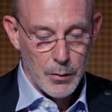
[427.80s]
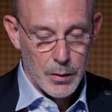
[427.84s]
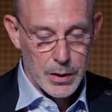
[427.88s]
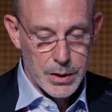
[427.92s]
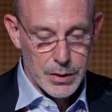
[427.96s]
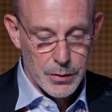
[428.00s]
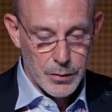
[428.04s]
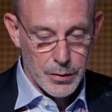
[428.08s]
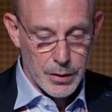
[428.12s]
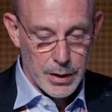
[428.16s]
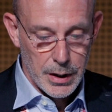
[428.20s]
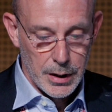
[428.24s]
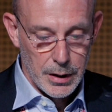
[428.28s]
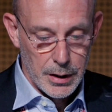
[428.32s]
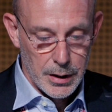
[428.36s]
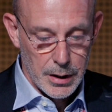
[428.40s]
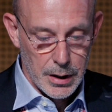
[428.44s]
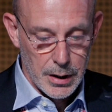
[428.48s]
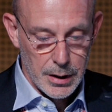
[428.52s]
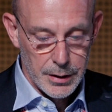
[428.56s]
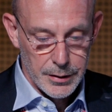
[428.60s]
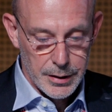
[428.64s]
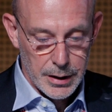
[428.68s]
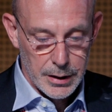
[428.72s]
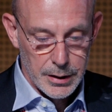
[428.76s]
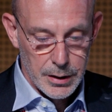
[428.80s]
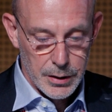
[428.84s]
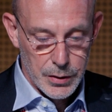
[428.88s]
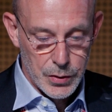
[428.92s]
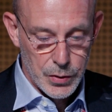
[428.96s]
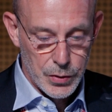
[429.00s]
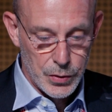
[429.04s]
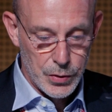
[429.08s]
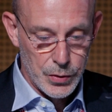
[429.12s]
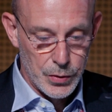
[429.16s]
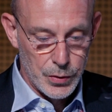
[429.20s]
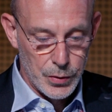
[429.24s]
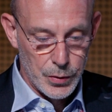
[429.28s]
what you're intended
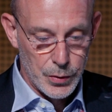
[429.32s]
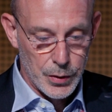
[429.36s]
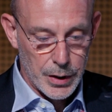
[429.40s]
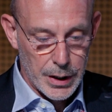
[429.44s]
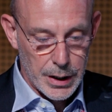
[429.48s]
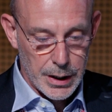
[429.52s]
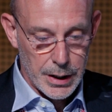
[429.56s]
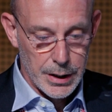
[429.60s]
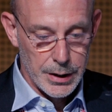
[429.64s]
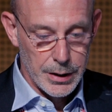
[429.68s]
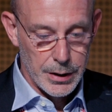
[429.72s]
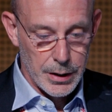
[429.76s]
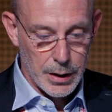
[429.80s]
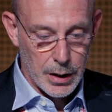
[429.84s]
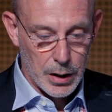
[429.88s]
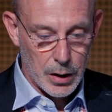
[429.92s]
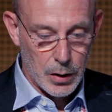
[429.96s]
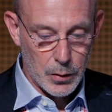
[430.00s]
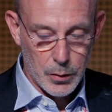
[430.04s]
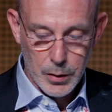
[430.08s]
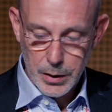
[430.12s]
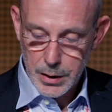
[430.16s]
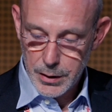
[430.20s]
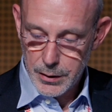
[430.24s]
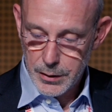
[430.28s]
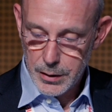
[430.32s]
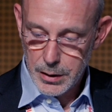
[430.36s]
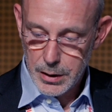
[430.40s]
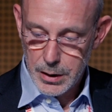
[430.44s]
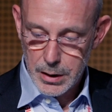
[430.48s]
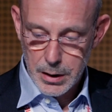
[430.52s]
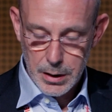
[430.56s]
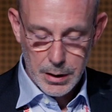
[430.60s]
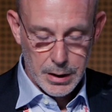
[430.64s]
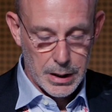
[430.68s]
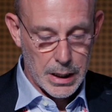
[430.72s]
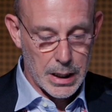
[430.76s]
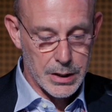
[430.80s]
to do and what
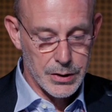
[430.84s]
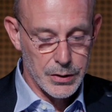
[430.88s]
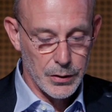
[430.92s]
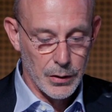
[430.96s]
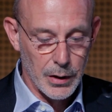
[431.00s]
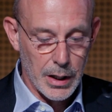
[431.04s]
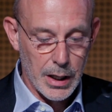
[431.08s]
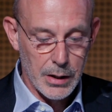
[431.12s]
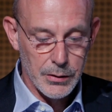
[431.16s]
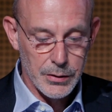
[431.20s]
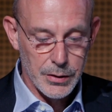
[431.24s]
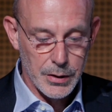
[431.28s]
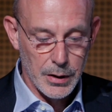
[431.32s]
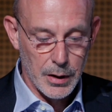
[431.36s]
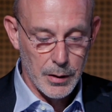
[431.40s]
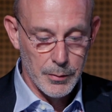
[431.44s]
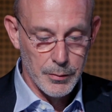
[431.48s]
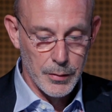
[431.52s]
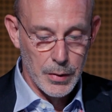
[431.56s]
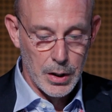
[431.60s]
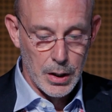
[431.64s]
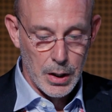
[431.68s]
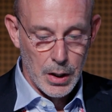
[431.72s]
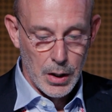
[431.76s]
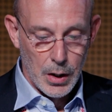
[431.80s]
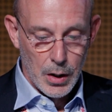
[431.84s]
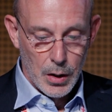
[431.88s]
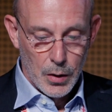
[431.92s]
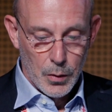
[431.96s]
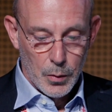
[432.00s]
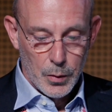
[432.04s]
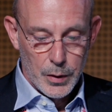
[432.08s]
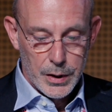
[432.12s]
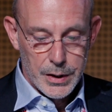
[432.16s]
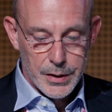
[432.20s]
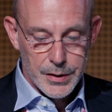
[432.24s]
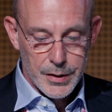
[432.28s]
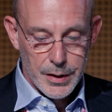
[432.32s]
the actual outcome,
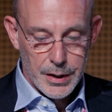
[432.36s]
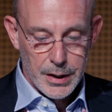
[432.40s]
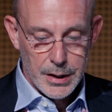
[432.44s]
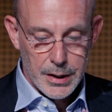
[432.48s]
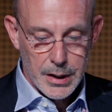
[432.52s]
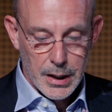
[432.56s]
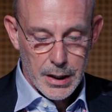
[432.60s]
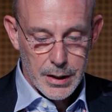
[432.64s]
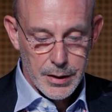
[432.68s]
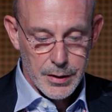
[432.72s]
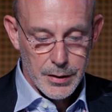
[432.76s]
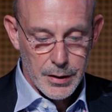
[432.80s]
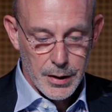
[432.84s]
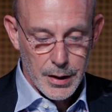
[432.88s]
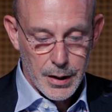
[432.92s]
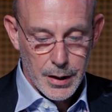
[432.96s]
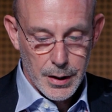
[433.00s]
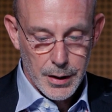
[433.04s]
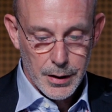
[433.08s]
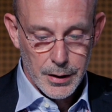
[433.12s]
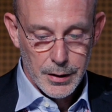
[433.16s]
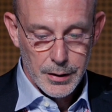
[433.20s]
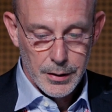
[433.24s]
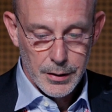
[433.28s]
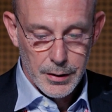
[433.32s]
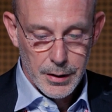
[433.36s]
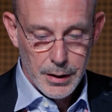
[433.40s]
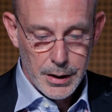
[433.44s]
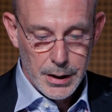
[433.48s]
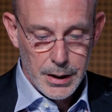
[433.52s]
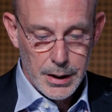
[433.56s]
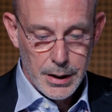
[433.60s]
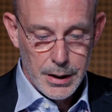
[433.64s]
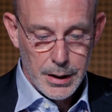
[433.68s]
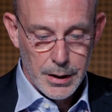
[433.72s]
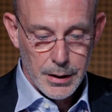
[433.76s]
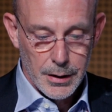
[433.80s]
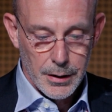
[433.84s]
we see that
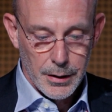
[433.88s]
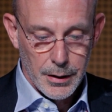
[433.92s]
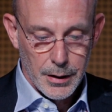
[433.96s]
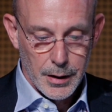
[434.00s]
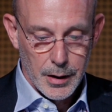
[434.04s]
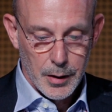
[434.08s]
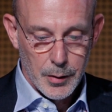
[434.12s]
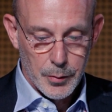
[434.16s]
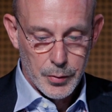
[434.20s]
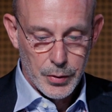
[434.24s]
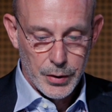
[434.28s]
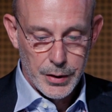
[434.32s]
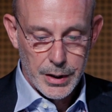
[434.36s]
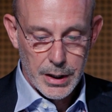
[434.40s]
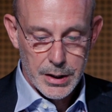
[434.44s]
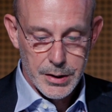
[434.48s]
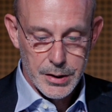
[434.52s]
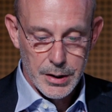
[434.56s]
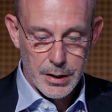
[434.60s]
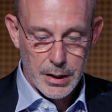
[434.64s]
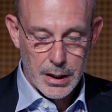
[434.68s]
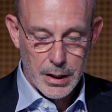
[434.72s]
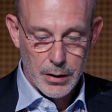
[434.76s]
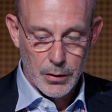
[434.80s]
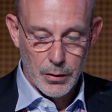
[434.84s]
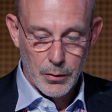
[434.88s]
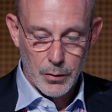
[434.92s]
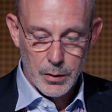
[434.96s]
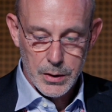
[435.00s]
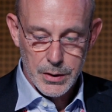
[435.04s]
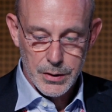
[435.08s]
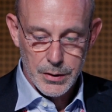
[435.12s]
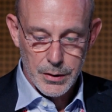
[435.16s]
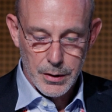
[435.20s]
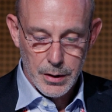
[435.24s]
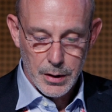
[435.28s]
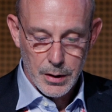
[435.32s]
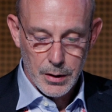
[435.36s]
the prediction error
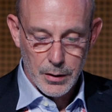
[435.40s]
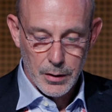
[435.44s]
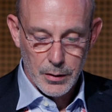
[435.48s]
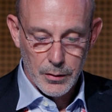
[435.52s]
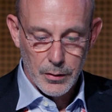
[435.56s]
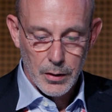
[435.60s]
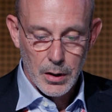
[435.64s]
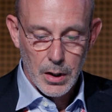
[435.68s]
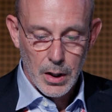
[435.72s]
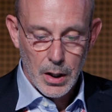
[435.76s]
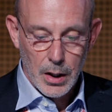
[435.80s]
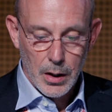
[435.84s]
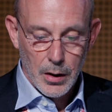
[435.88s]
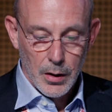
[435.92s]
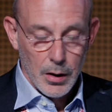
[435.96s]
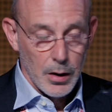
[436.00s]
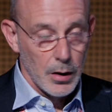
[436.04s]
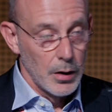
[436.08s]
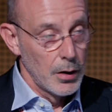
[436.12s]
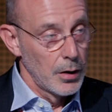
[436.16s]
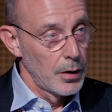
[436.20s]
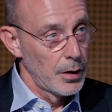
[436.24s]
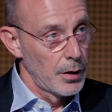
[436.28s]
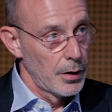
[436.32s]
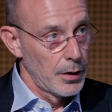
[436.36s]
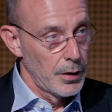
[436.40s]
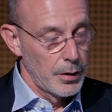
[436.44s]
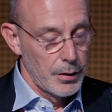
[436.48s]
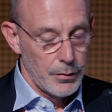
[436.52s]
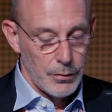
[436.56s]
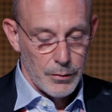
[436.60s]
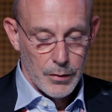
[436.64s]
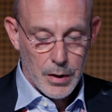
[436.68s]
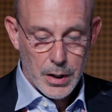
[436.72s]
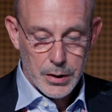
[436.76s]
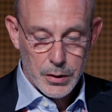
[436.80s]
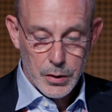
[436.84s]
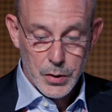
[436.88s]
was
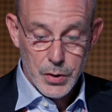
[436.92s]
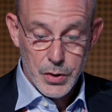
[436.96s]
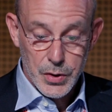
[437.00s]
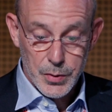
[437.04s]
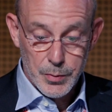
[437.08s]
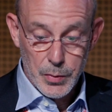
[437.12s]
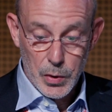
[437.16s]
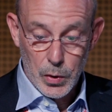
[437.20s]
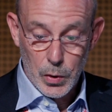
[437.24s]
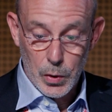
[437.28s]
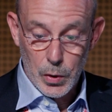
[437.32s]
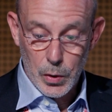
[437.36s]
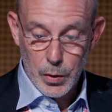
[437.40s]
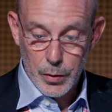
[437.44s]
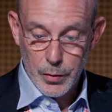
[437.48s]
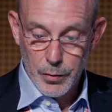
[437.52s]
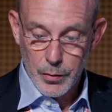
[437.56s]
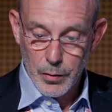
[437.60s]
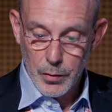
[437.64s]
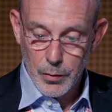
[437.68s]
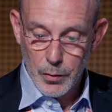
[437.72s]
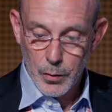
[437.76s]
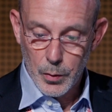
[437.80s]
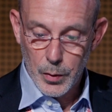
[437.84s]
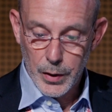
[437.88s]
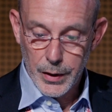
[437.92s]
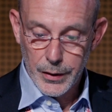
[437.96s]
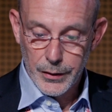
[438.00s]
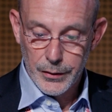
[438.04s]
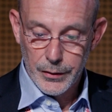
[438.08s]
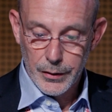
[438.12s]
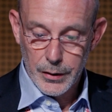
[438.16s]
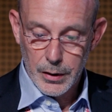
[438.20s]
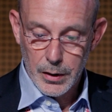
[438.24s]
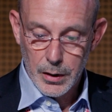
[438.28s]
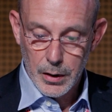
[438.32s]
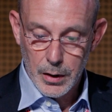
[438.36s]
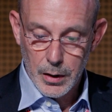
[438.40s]
rather small,
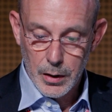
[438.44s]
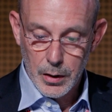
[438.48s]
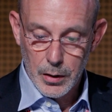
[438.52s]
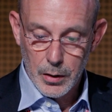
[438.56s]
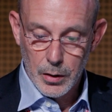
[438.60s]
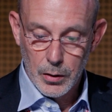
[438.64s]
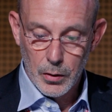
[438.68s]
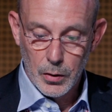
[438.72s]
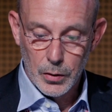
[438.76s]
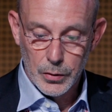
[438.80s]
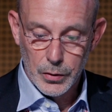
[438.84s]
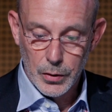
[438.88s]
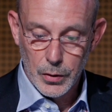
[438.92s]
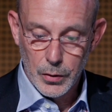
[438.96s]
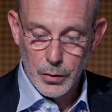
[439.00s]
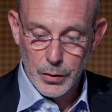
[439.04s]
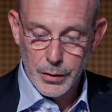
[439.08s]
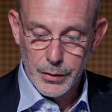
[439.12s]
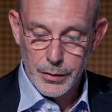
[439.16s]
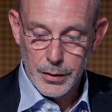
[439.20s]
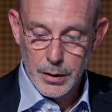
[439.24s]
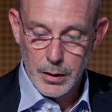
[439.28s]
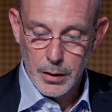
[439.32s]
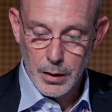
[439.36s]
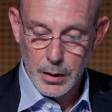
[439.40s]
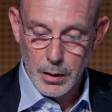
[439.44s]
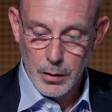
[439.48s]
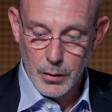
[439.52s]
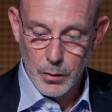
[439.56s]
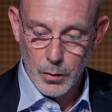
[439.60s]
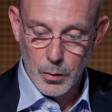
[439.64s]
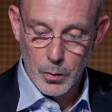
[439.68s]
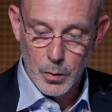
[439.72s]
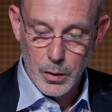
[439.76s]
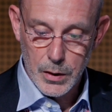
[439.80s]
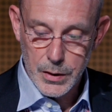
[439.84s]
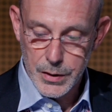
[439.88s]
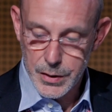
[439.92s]
with although it
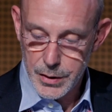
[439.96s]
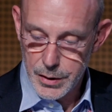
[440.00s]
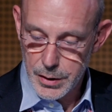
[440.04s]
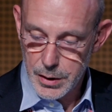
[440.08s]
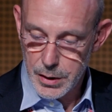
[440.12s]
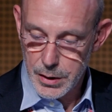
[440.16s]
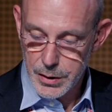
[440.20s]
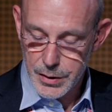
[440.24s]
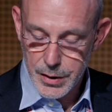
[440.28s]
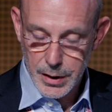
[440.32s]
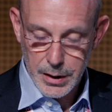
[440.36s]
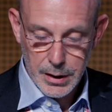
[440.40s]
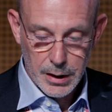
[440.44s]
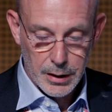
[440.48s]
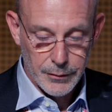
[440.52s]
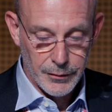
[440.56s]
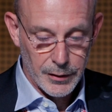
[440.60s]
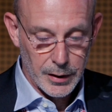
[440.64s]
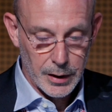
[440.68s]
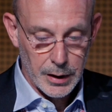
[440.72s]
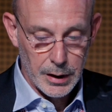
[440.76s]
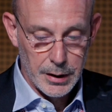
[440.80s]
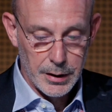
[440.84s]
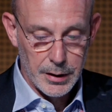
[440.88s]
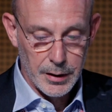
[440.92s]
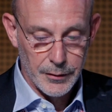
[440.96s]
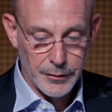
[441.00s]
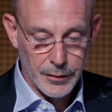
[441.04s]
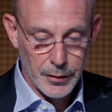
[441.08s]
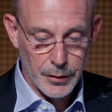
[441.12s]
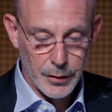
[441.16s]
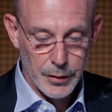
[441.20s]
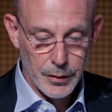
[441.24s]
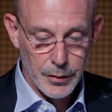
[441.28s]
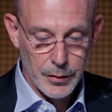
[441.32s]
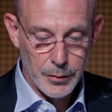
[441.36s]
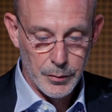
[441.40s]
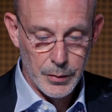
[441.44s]
was significantly
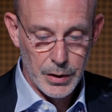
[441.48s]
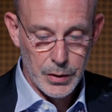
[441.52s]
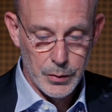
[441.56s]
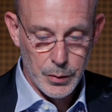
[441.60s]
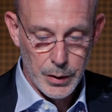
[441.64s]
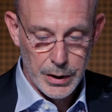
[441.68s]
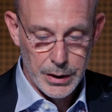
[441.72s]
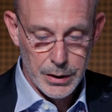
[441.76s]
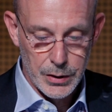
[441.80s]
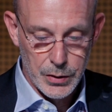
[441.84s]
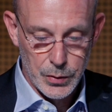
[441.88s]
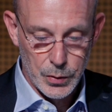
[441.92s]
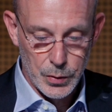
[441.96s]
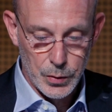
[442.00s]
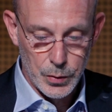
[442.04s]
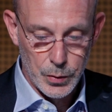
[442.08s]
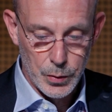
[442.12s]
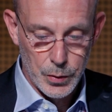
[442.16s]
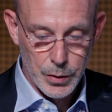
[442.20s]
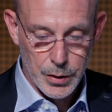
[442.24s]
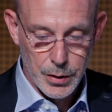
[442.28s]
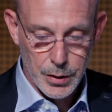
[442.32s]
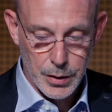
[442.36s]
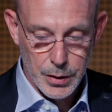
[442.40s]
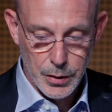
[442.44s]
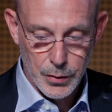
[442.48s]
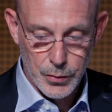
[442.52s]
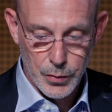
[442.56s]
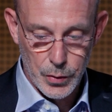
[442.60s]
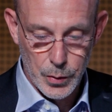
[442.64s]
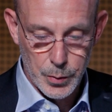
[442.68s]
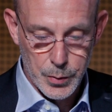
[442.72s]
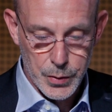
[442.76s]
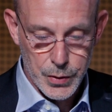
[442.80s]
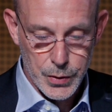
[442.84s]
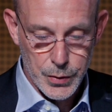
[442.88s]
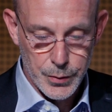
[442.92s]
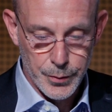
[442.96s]
different between the two
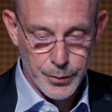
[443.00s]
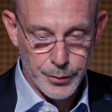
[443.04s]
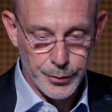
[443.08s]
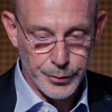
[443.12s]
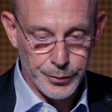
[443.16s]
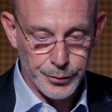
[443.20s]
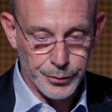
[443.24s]
groups.